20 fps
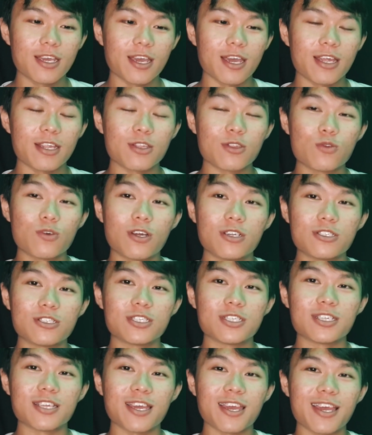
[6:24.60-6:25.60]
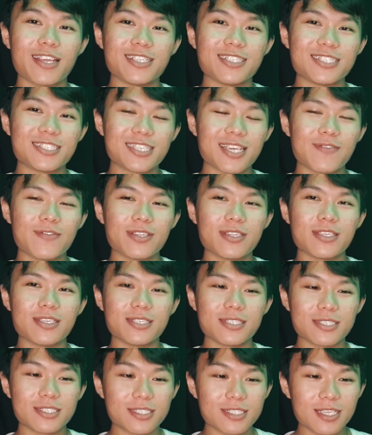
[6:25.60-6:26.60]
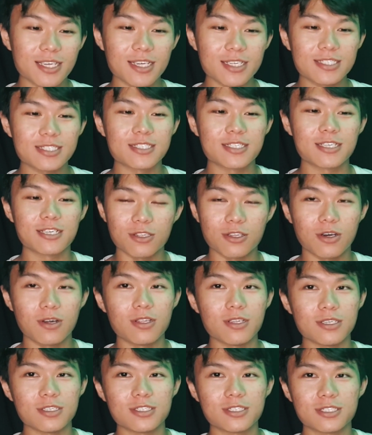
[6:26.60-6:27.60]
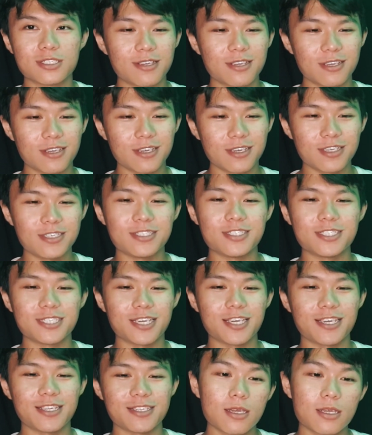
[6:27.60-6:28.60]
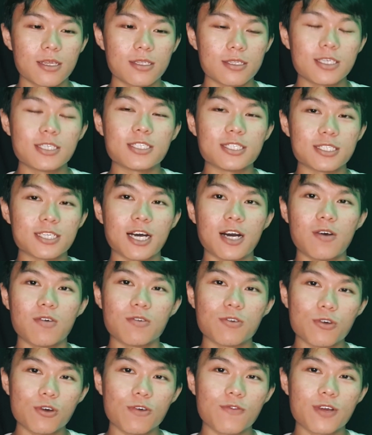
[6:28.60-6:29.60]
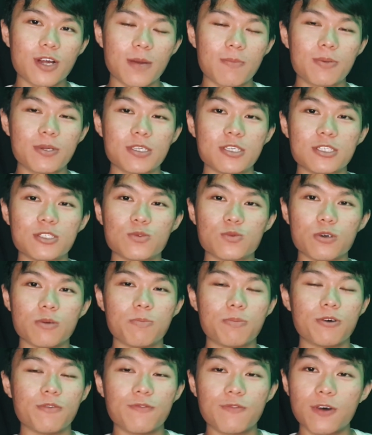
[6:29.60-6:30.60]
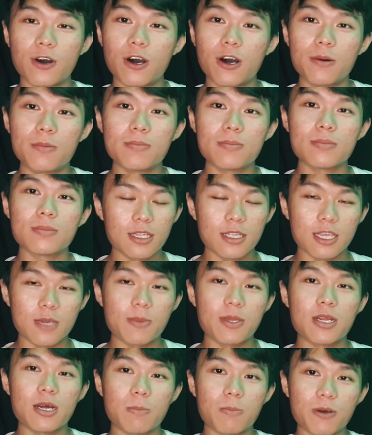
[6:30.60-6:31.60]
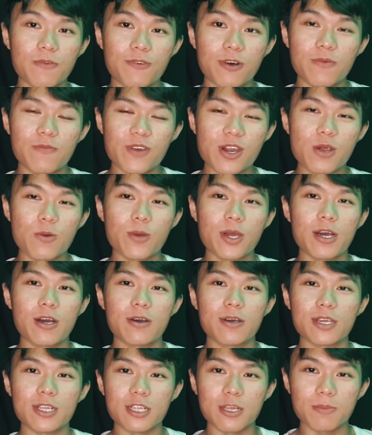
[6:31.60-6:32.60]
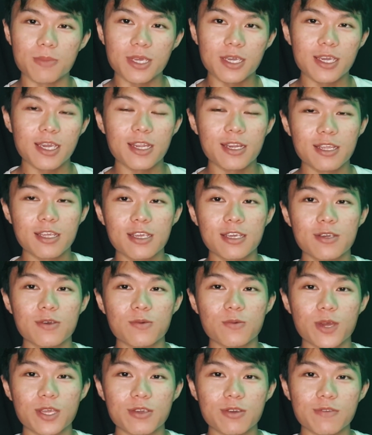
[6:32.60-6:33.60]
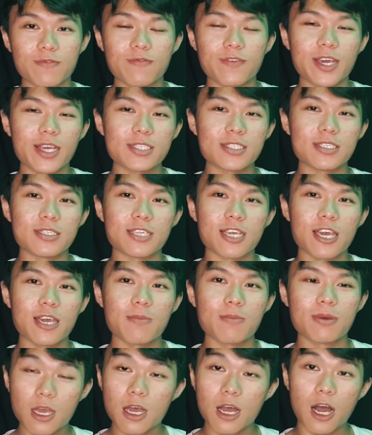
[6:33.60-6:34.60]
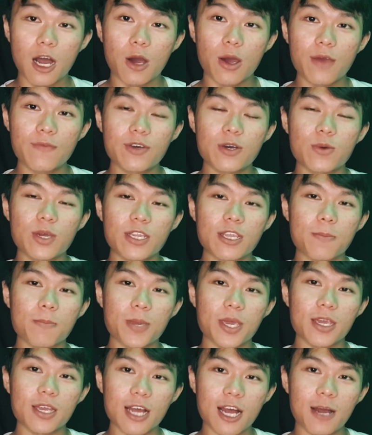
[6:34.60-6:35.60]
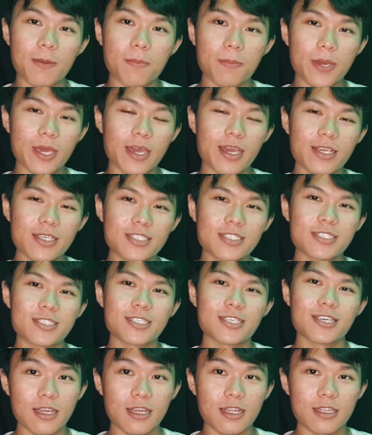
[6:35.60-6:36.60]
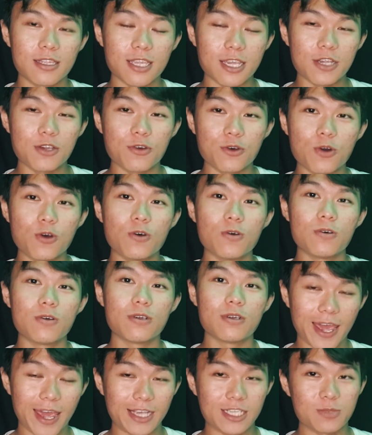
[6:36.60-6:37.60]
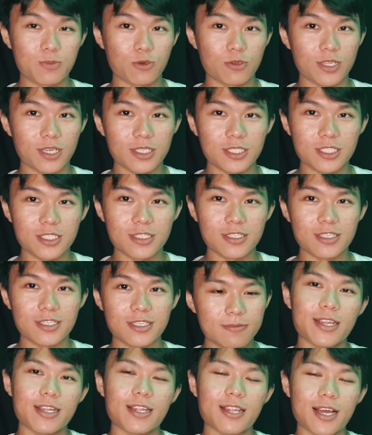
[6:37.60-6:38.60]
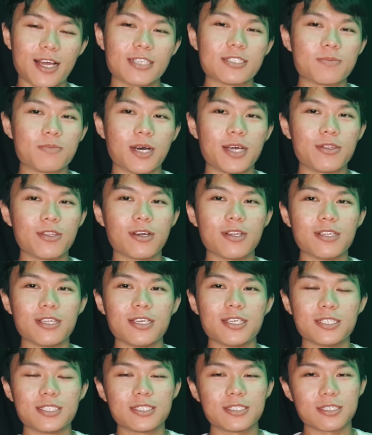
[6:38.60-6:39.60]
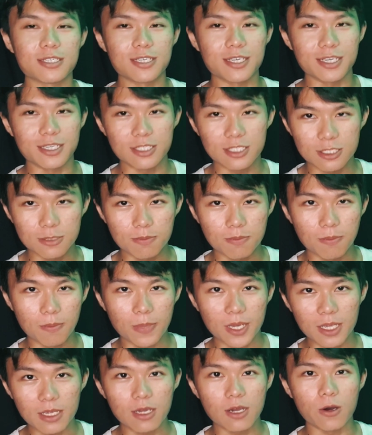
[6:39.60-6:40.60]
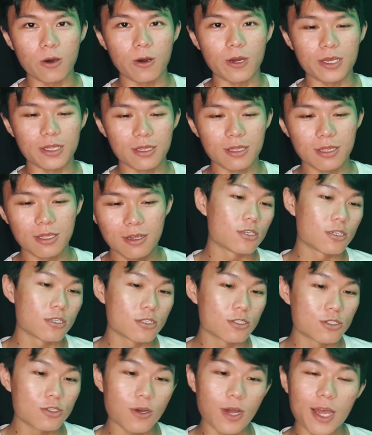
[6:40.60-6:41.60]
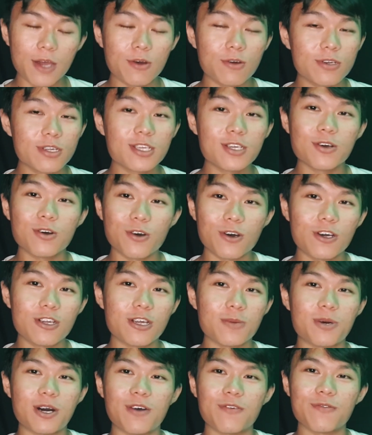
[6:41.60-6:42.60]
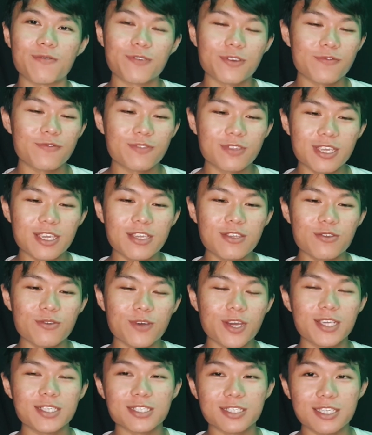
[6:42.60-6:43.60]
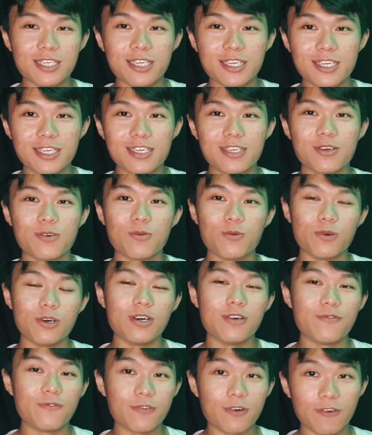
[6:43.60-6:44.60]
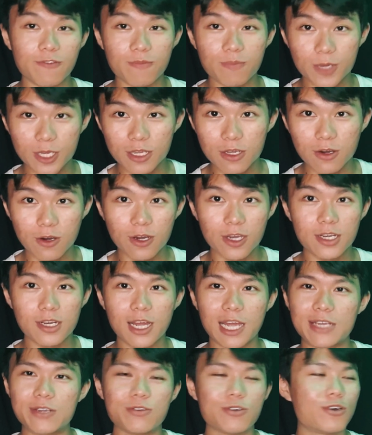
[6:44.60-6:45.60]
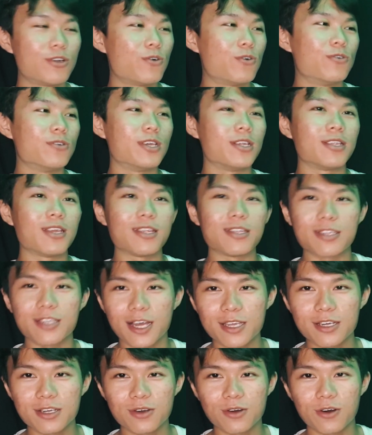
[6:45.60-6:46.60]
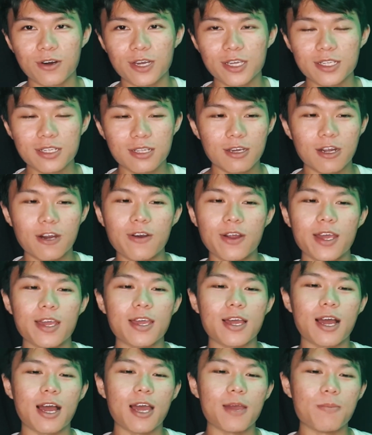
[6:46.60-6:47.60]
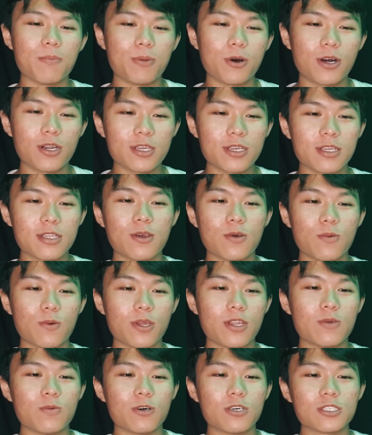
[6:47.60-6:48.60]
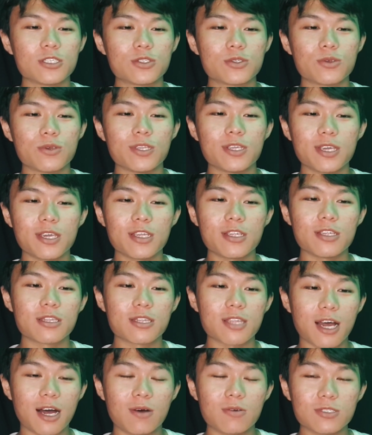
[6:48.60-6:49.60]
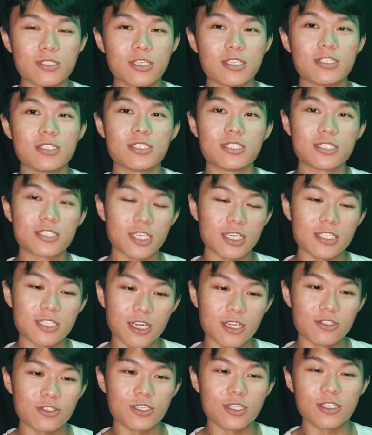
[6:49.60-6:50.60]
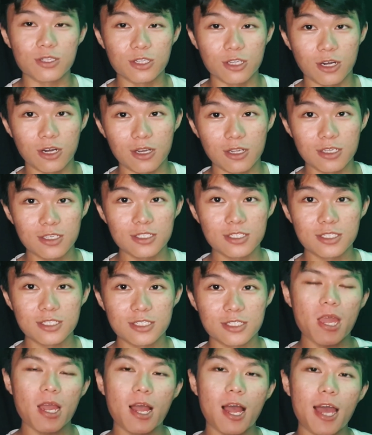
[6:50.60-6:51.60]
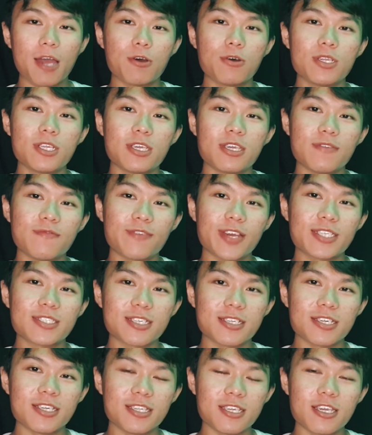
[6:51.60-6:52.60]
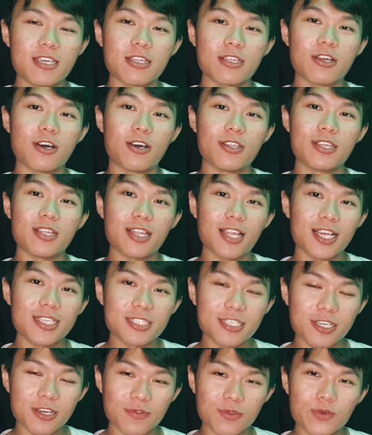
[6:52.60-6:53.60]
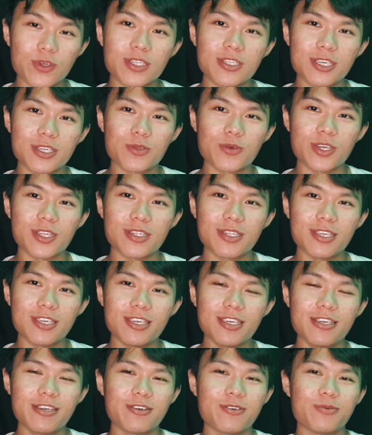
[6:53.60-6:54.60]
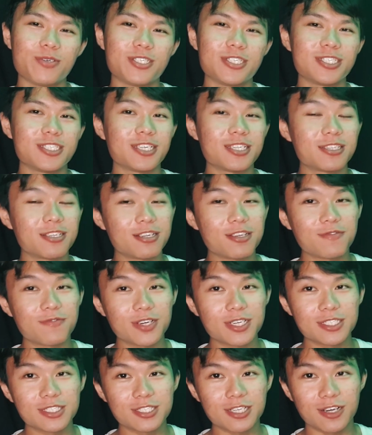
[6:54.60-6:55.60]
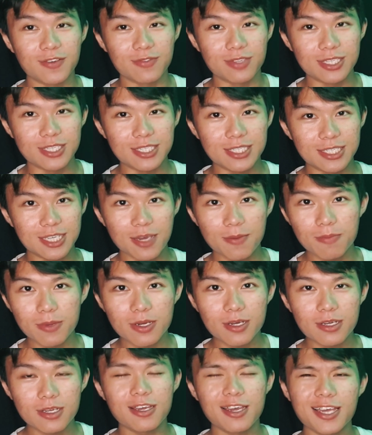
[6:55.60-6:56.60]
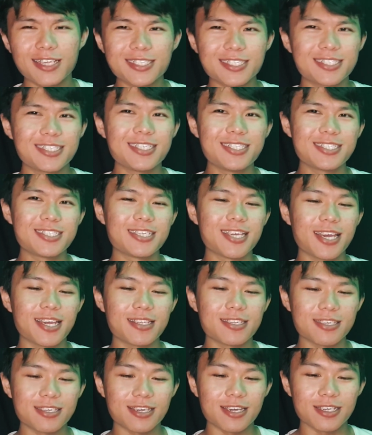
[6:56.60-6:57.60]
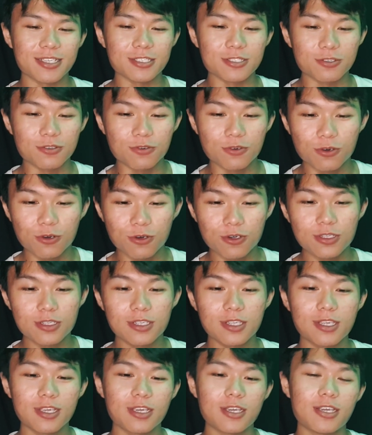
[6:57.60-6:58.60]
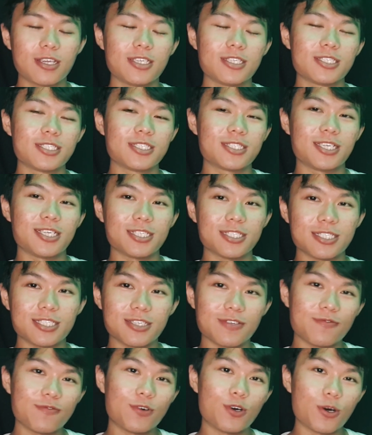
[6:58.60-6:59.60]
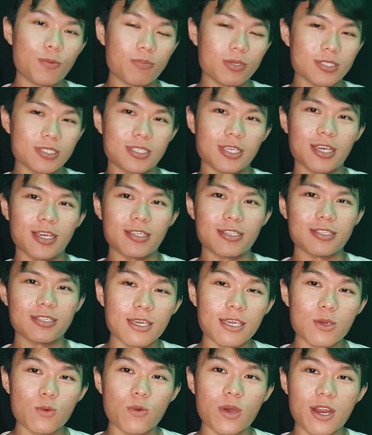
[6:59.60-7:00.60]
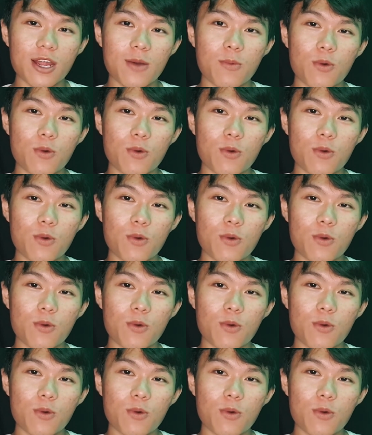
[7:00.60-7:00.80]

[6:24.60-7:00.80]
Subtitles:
at $276. Insane. This is how growth companies will perform. They may not perform very well in the beginning when you invest in them. However, when they pick up pace, they grow exponentially. Last but not least, it's Bitcoin. So I only own about 15 USD worth of Bitcoin. I do not own an entire coin. Alright, I bought it when it was $28,600. I only invested in it on the last day of 2020, which is the 31st of December. And since then, it has grown 64%. It went up